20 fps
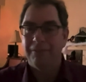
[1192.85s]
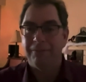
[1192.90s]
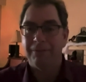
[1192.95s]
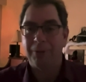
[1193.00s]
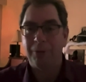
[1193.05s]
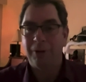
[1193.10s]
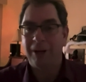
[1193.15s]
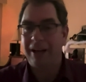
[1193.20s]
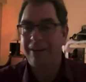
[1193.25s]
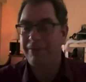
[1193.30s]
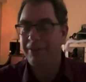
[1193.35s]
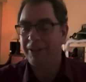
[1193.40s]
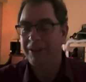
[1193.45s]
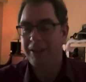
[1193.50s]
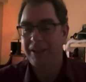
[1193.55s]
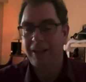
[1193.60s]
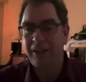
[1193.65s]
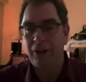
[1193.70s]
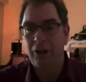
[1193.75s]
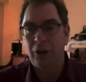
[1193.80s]
If you have
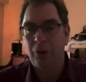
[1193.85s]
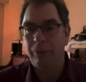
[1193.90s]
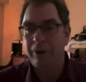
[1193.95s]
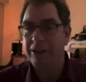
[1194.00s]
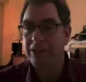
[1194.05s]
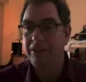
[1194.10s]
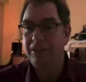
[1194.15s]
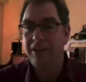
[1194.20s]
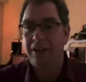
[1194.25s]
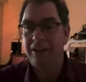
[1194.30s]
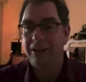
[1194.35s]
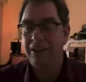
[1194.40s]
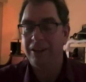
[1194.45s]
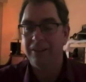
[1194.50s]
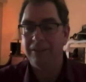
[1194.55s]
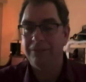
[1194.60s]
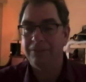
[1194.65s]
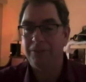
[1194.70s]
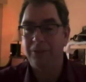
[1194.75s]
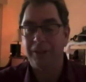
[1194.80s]
a rail
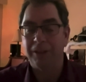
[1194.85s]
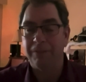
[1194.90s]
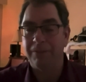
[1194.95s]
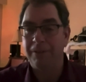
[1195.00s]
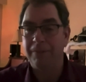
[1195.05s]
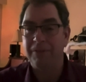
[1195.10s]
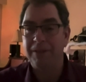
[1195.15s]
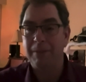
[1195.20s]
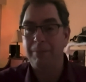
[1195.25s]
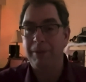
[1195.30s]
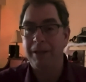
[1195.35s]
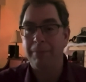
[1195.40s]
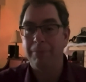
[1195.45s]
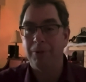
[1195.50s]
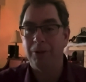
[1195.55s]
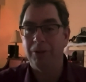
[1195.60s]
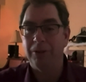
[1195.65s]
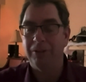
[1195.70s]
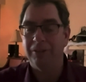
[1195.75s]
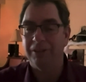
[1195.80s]
car full of 50
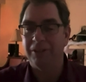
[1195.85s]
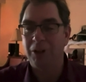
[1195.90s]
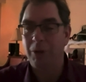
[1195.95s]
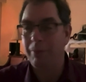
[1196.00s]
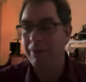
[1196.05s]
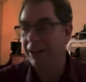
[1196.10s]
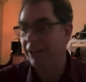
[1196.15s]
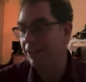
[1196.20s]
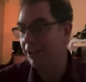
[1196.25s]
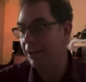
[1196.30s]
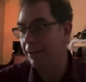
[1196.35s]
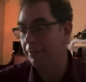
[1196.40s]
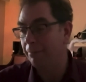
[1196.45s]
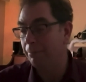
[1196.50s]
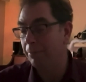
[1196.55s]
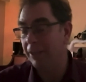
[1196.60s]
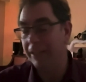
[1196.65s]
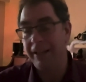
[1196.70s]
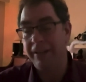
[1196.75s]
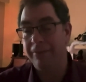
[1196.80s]
people, you may not
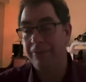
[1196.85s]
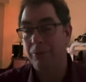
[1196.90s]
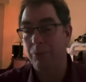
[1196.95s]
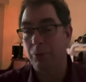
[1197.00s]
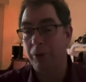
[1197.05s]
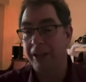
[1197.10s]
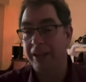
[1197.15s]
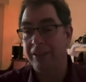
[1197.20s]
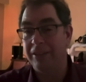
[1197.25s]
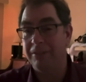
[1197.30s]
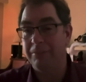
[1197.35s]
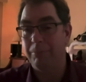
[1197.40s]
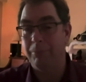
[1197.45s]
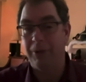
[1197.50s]
believe in rail,